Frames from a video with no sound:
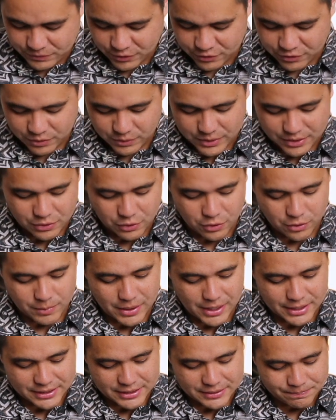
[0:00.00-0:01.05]
So around the whole
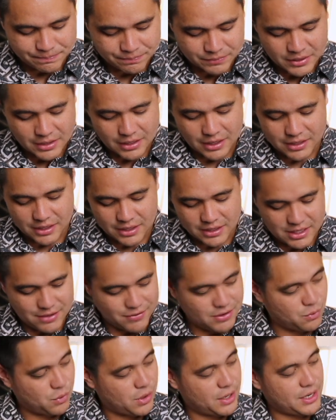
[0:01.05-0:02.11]
body, and then
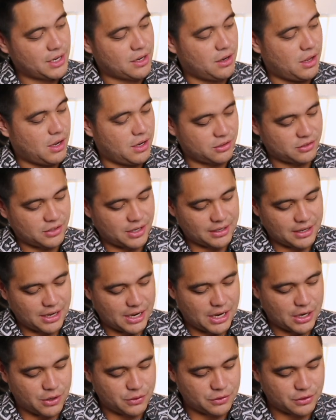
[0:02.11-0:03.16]
even running alongside the
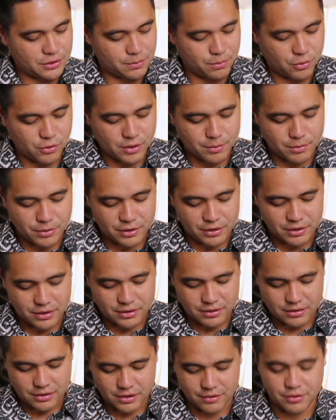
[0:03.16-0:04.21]
outer perimeter
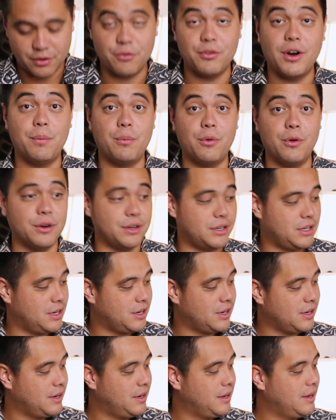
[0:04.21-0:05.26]
of the fretboard
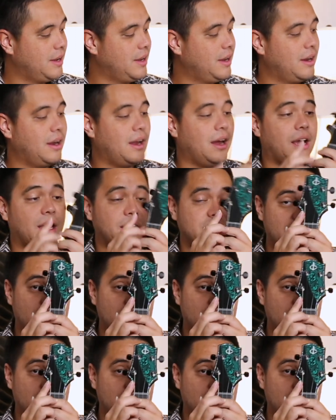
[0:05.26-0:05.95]
here, and